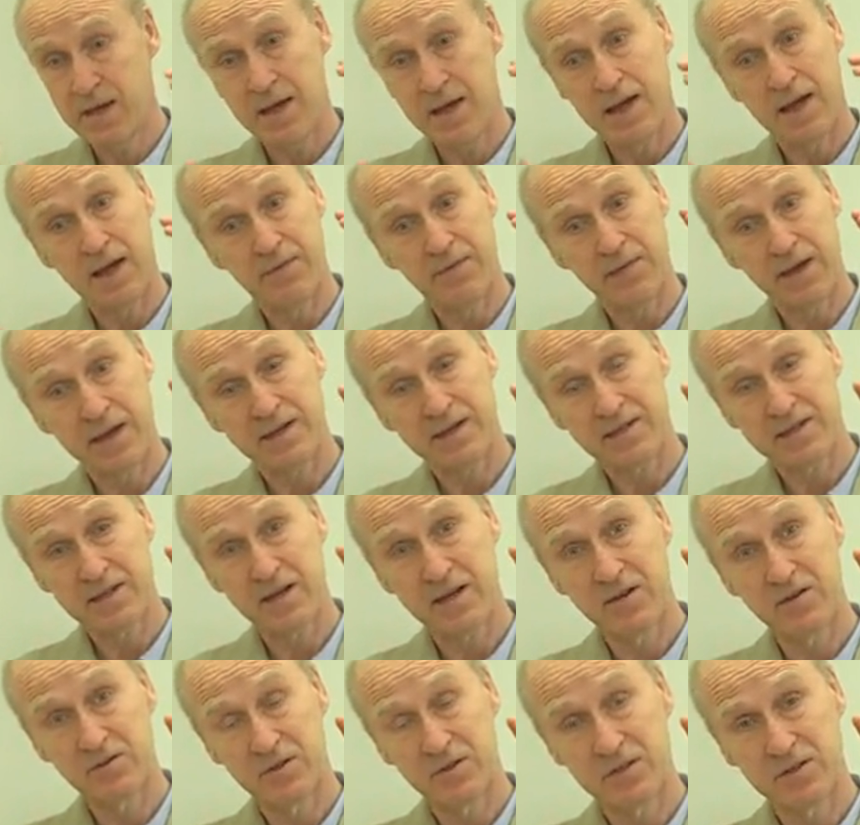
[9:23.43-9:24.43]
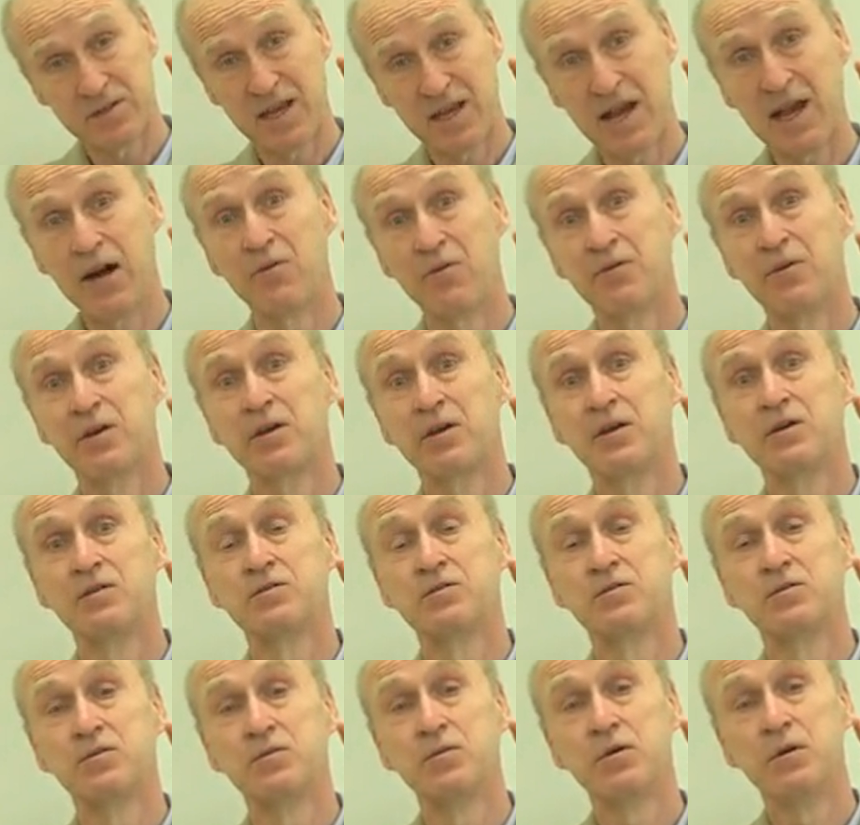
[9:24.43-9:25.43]
and that tells us how they're going
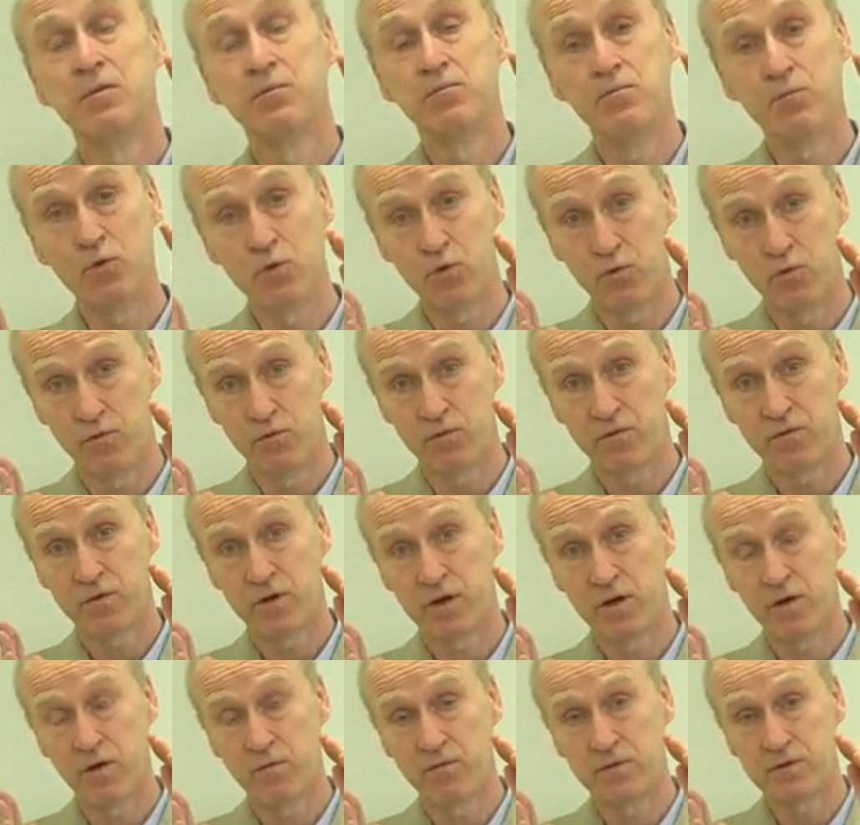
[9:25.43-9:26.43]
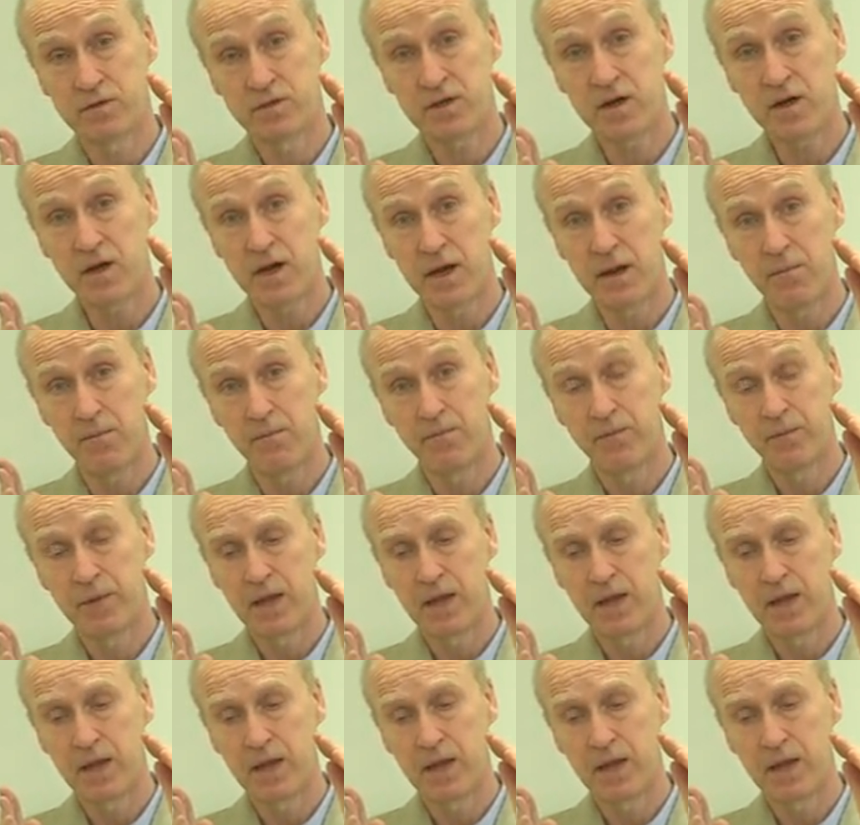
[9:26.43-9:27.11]
to move over time.